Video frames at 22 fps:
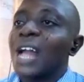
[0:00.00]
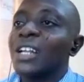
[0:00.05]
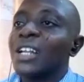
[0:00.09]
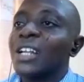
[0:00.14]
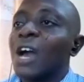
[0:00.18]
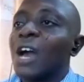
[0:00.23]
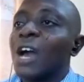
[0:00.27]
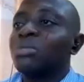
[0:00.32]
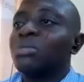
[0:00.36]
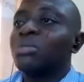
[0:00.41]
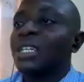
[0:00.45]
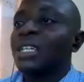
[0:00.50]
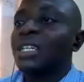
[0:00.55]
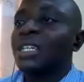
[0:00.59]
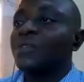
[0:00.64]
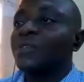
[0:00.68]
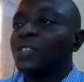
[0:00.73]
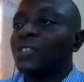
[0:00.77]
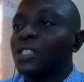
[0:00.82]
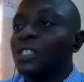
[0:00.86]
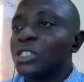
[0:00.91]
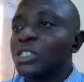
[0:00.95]
Another
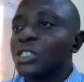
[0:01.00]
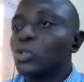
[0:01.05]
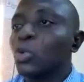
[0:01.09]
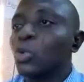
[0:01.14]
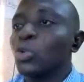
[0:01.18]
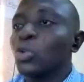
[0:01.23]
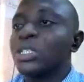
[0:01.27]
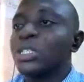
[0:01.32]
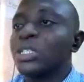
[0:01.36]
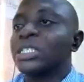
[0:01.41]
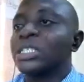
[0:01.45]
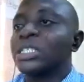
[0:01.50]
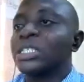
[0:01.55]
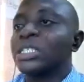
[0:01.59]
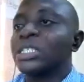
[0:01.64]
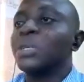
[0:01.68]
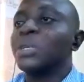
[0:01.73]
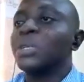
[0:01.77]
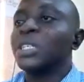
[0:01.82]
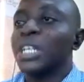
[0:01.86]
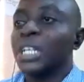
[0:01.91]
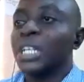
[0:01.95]
objective is to
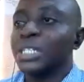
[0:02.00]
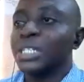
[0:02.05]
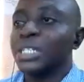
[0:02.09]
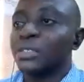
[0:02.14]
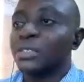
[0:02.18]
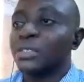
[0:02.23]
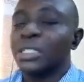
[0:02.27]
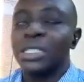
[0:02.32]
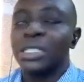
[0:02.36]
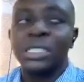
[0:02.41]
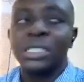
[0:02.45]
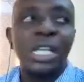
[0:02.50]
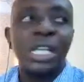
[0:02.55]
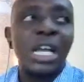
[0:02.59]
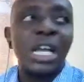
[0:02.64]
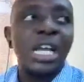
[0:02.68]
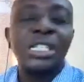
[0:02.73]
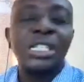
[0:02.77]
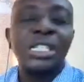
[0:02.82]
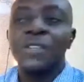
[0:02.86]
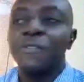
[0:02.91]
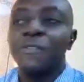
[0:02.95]
disseminate
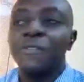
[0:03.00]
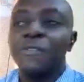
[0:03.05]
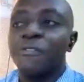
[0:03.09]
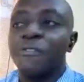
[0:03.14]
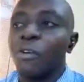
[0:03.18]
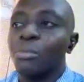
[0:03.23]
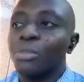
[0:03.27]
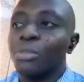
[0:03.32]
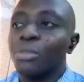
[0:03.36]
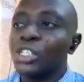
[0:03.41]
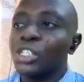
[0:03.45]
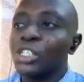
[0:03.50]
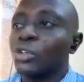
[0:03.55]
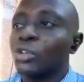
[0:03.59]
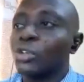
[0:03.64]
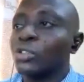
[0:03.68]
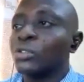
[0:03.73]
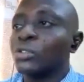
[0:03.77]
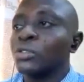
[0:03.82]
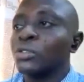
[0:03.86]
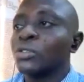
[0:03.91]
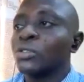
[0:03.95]
research
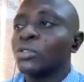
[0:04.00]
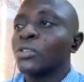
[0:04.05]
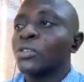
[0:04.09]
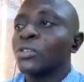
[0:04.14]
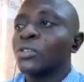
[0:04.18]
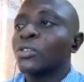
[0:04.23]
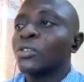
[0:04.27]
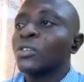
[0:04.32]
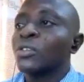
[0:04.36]
information